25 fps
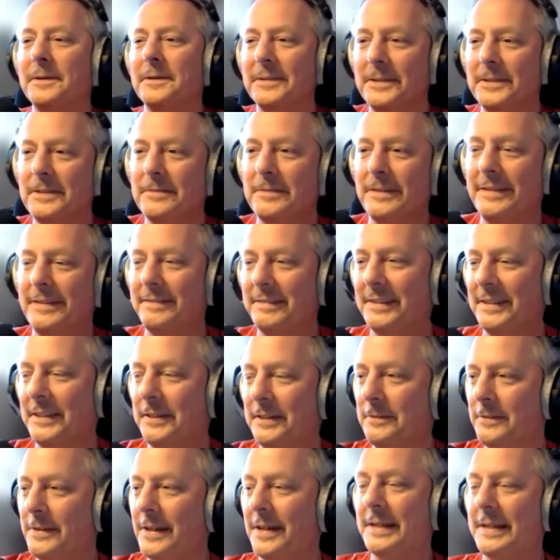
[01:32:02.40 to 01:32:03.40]
you've got
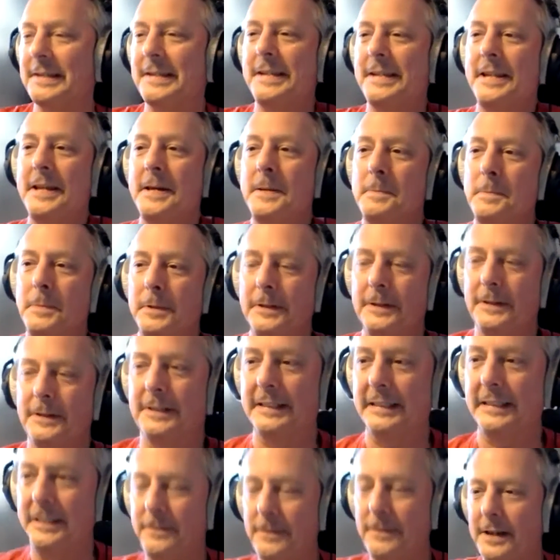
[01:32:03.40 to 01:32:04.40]
a number.
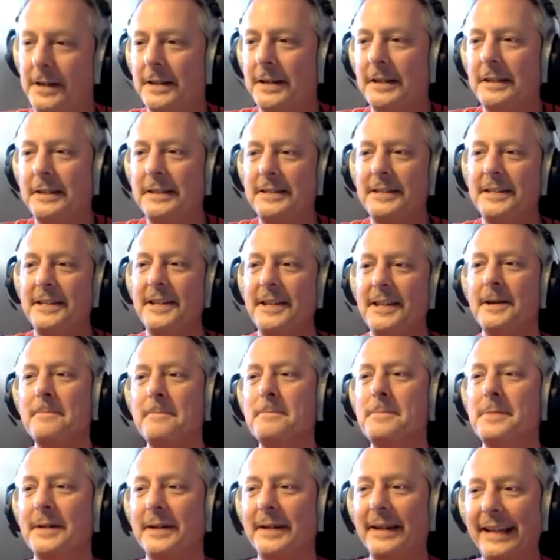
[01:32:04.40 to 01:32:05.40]
You've got a
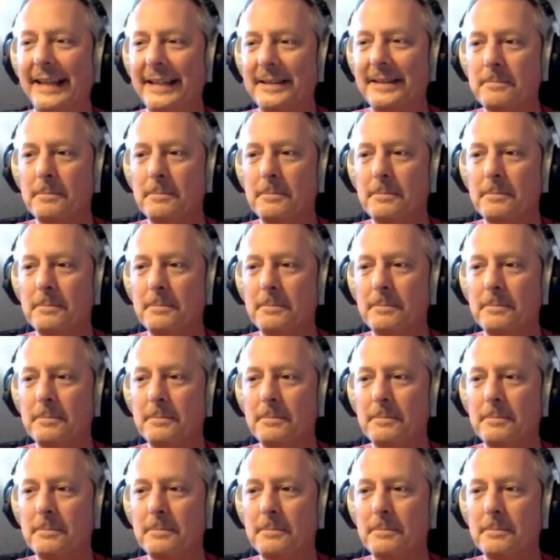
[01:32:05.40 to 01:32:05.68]
number in mind.